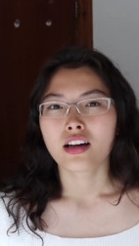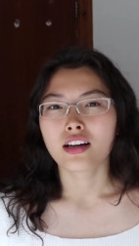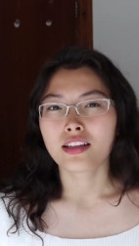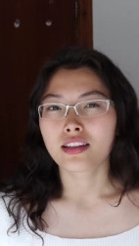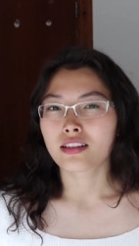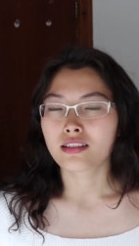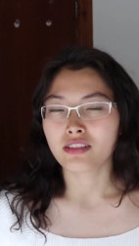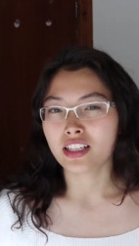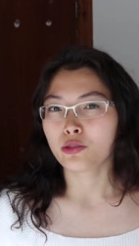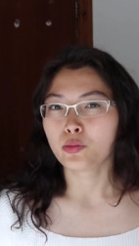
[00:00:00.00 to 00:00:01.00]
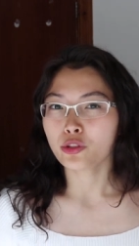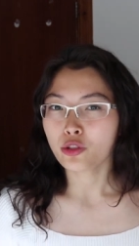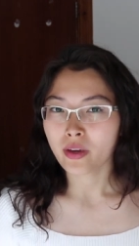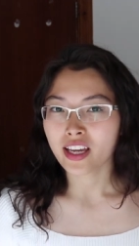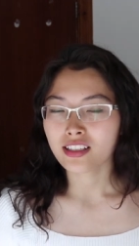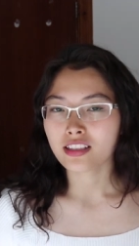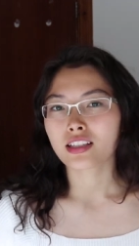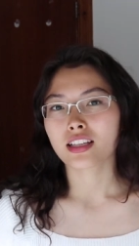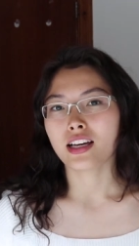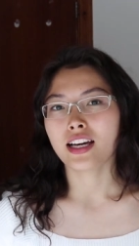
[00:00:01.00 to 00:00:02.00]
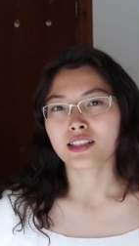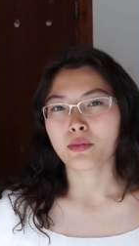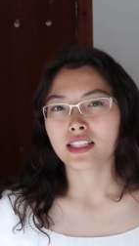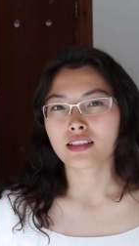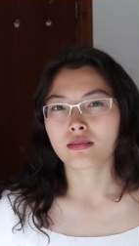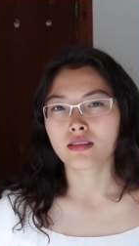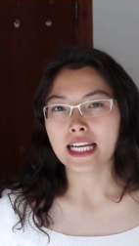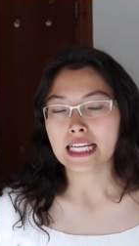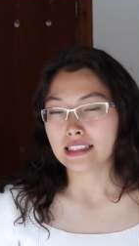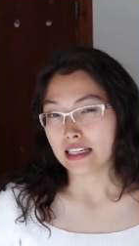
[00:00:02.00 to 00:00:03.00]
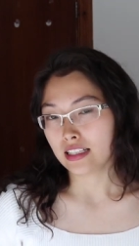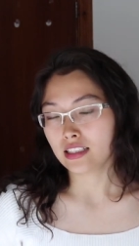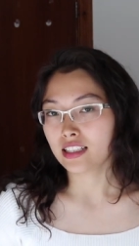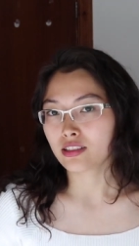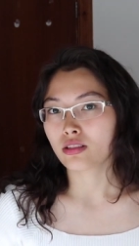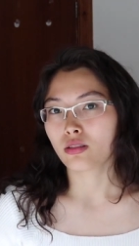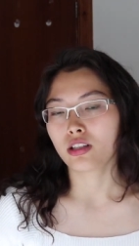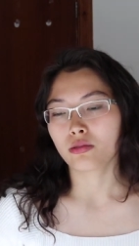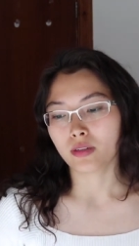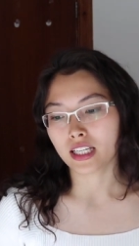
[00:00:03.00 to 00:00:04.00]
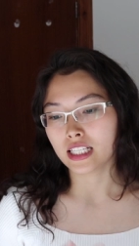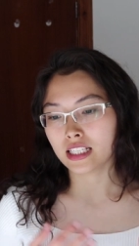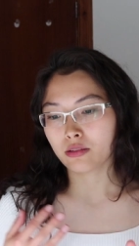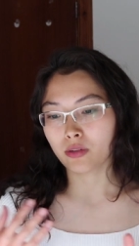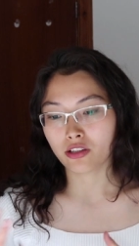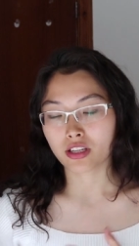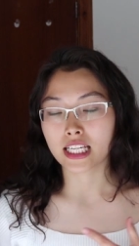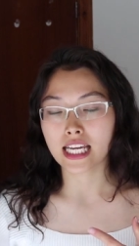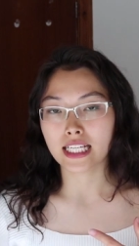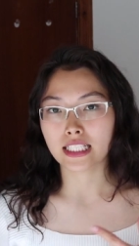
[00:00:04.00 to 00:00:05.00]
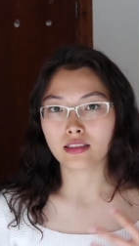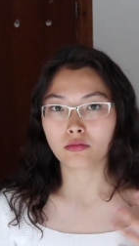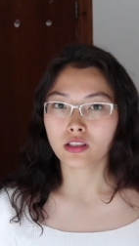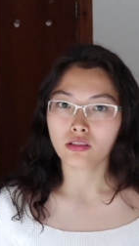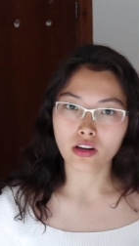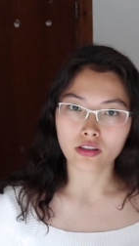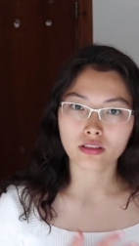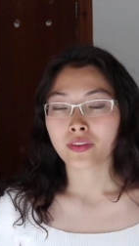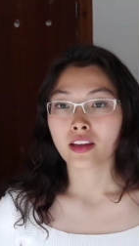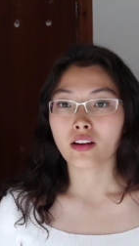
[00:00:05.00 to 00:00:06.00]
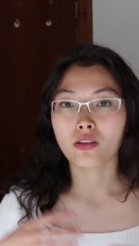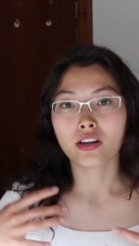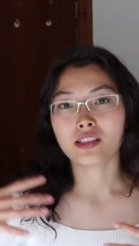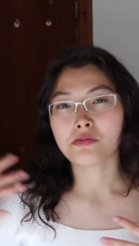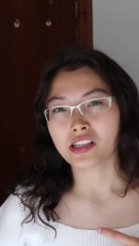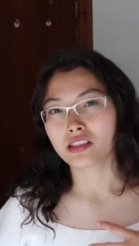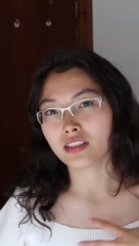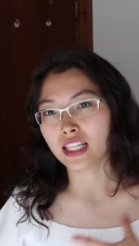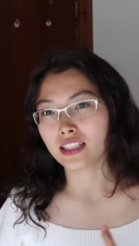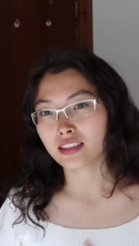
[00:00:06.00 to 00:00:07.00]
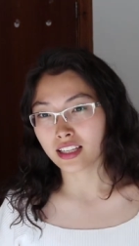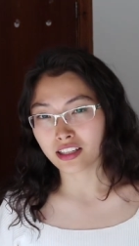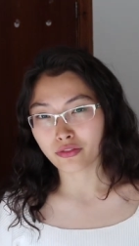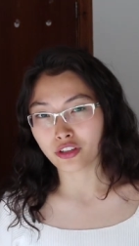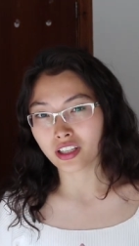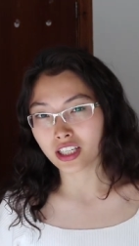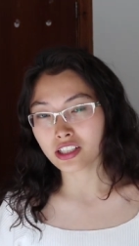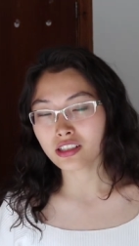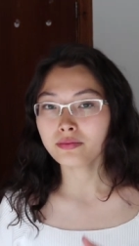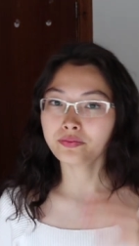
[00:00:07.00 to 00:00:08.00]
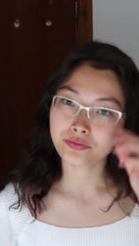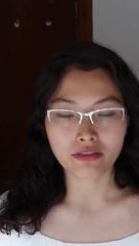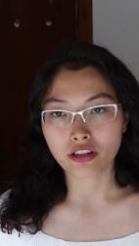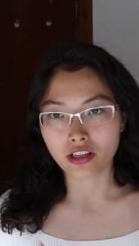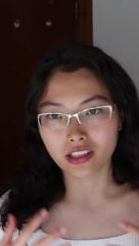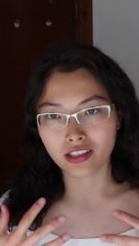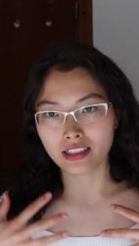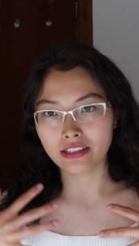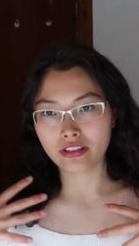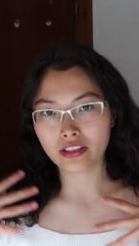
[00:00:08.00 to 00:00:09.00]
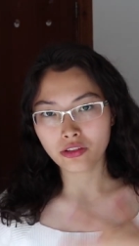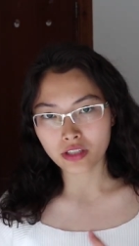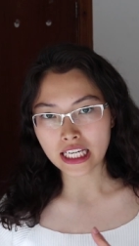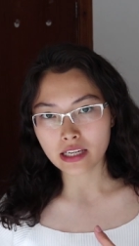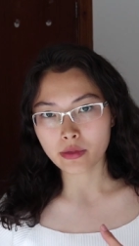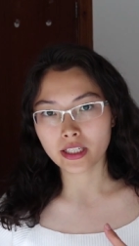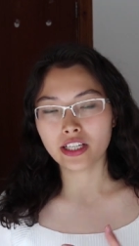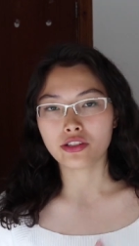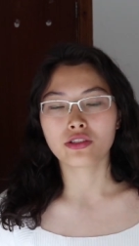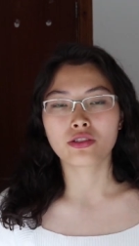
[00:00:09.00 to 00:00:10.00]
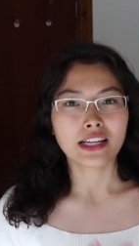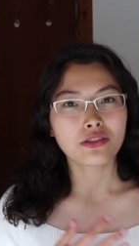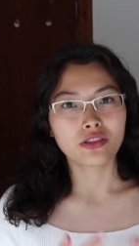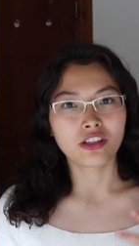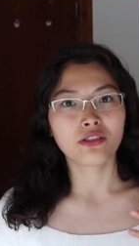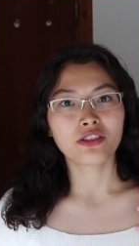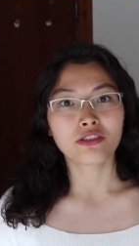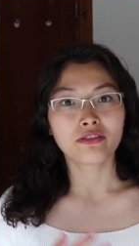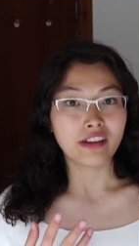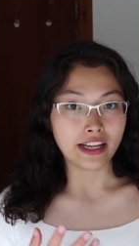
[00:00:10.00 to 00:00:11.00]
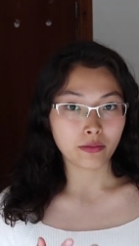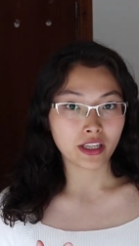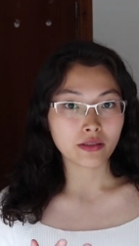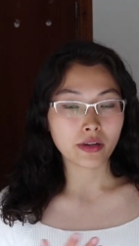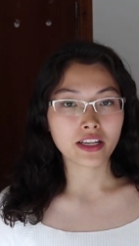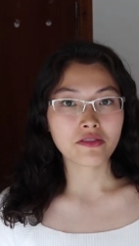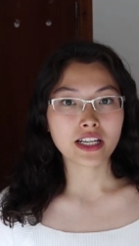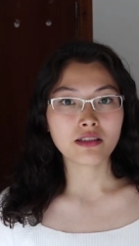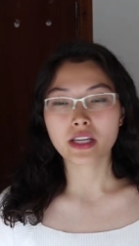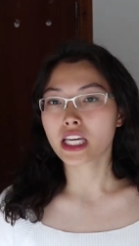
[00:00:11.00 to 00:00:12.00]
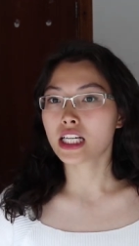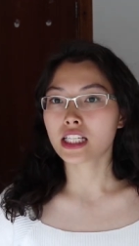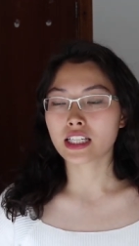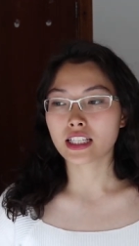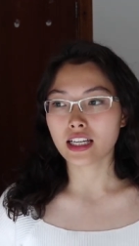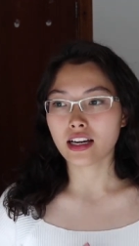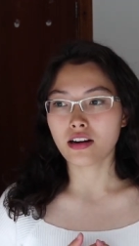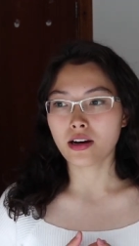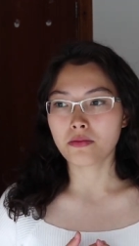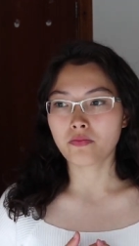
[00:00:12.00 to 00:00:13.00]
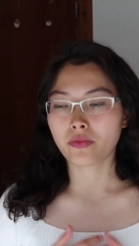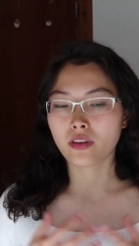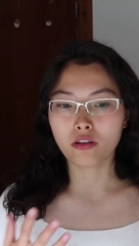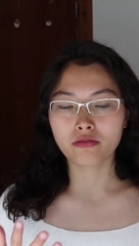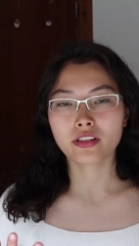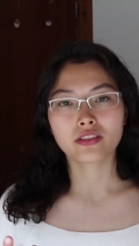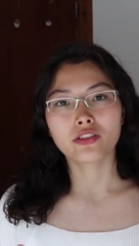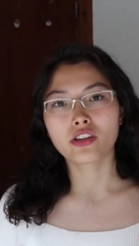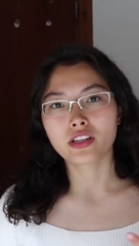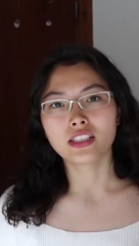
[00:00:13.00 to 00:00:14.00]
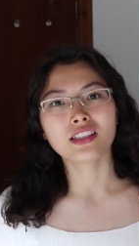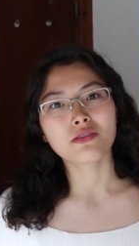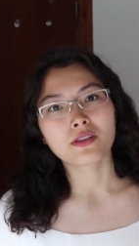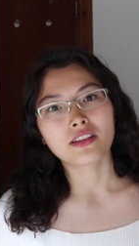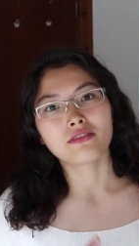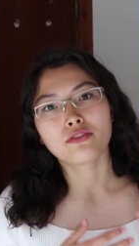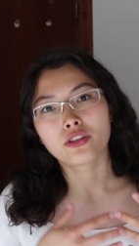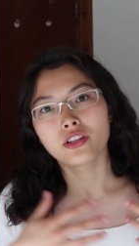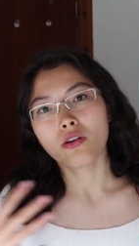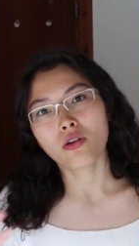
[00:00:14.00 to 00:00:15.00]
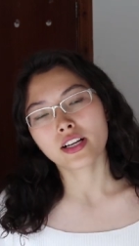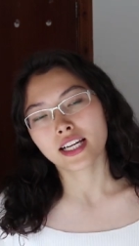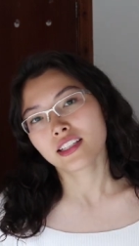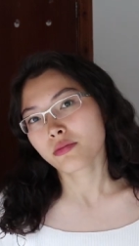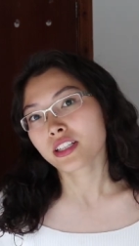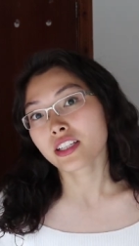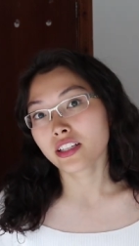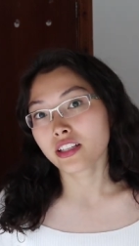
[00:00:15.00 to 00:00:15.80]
uh, the Green and Blue Space. it's basically like a second-hand store where, can, where you can get some clothes or especially things for the kitchen. If you're gonna live with the uni accommodation, get to know your flatmates very well because um, obviously you're gonna live with them for the whole academic